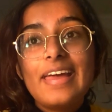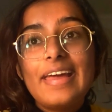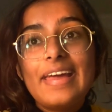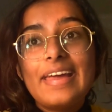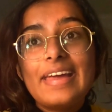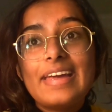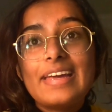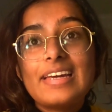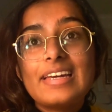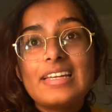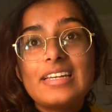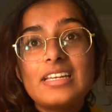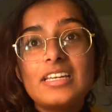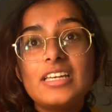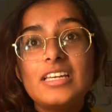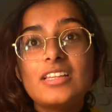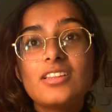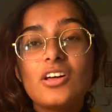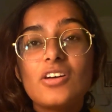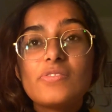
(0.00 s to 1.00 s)
and
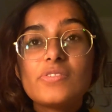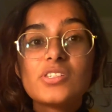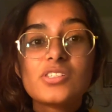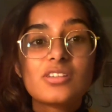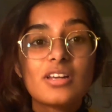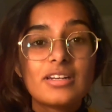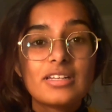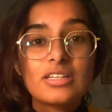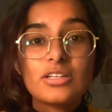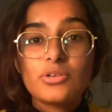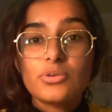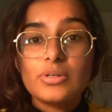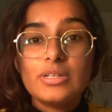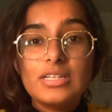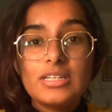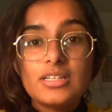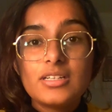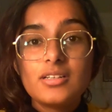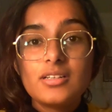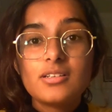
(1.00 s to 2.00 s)
he loves studying
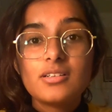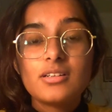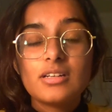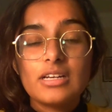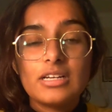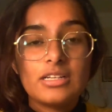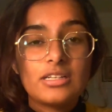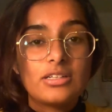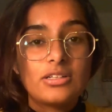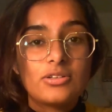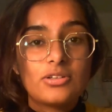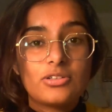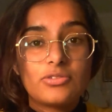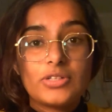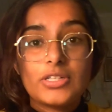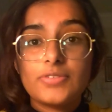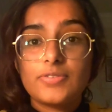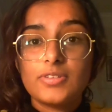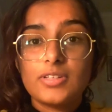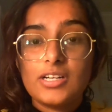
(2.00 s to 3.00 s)
Greek and
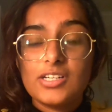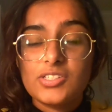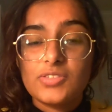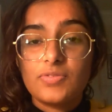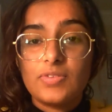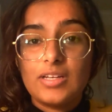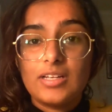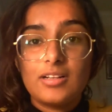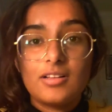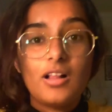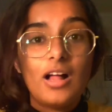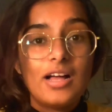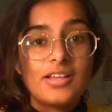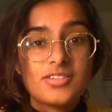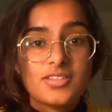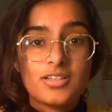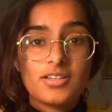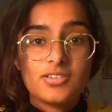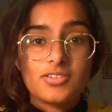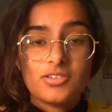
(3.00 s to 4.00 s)
Greek philosophy and
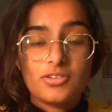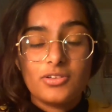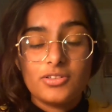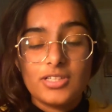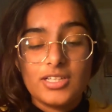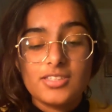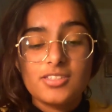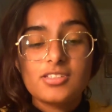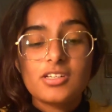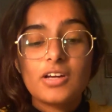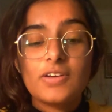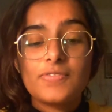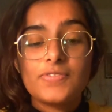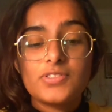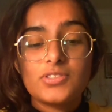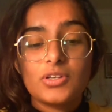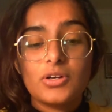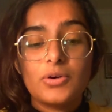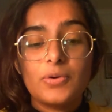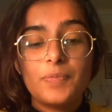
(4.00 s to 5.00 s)
classics and all that stuff,
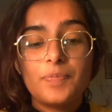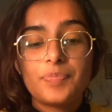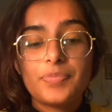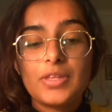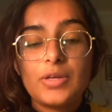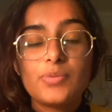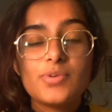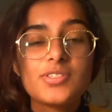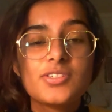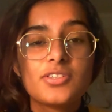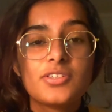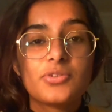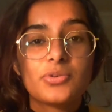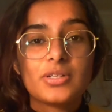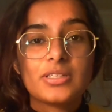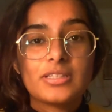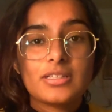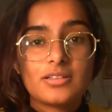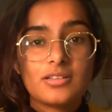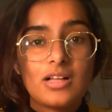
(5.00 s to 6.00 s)
so he wants to
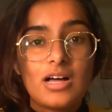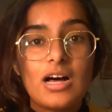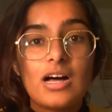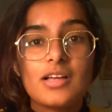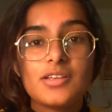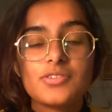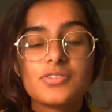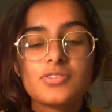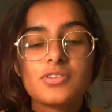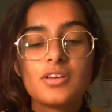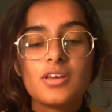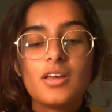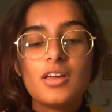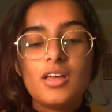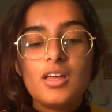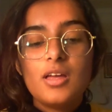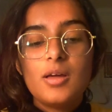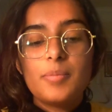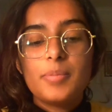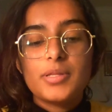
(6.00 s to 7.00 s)
join the class.
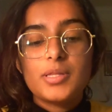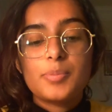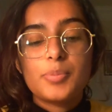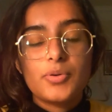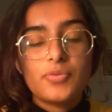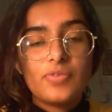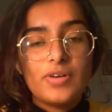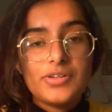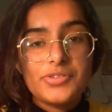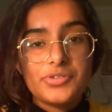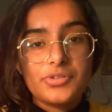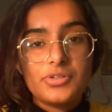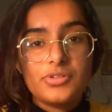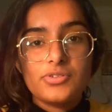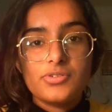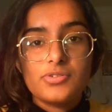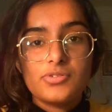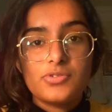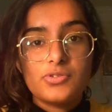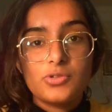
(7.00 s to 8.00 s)
But the professor
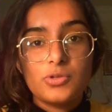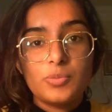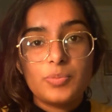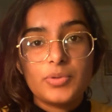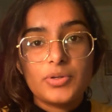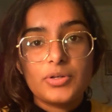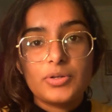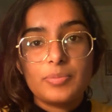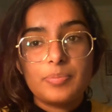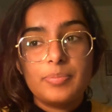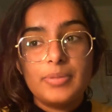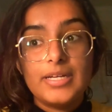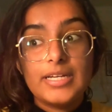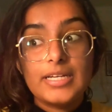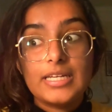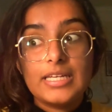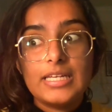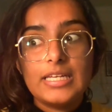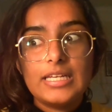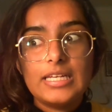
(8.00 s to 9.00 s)
is super
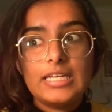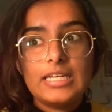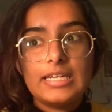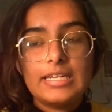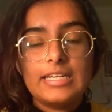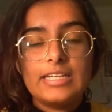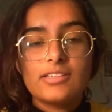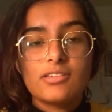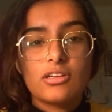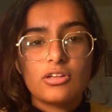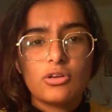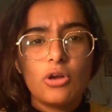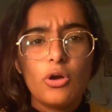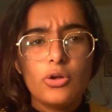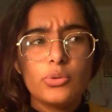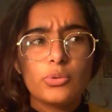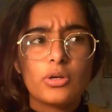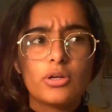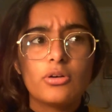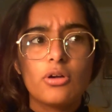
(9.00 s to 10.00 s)
picky, and he's no,
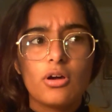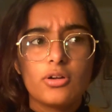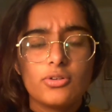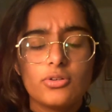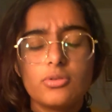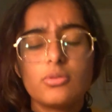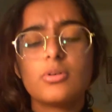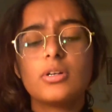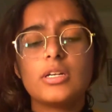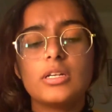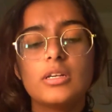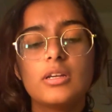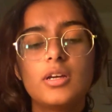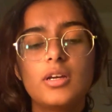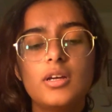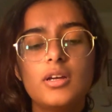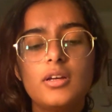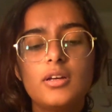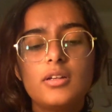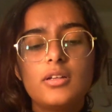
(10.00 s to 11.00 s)
you cannot join,
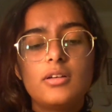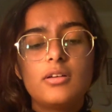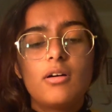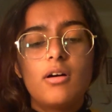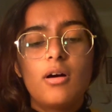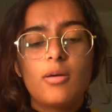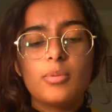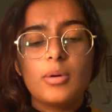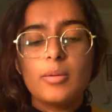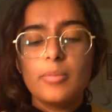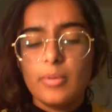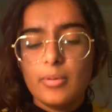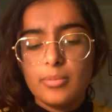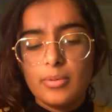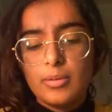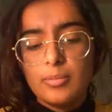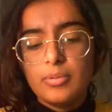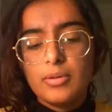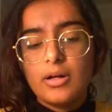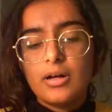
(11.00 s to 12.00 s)
blah, blah,
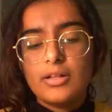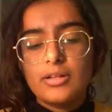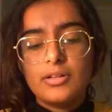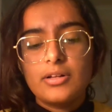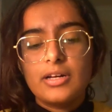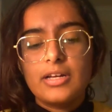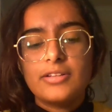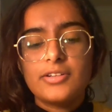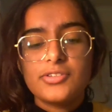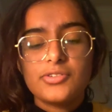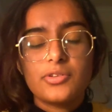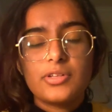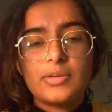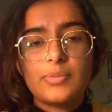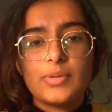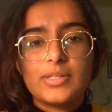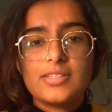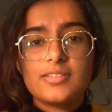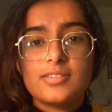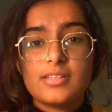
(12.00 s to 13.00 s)
blah, blah. And there's only,
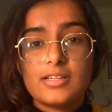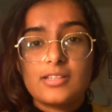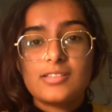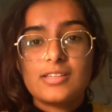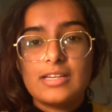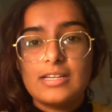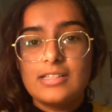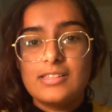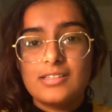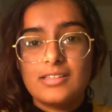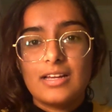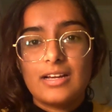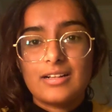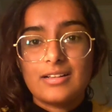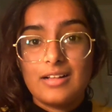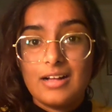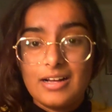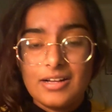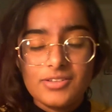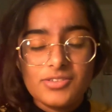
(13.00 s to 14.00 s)
6 kids in that
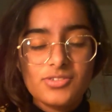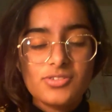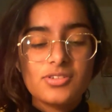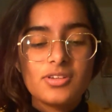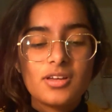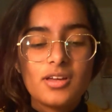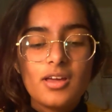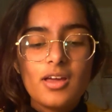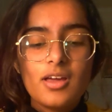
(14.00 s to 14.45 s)
class.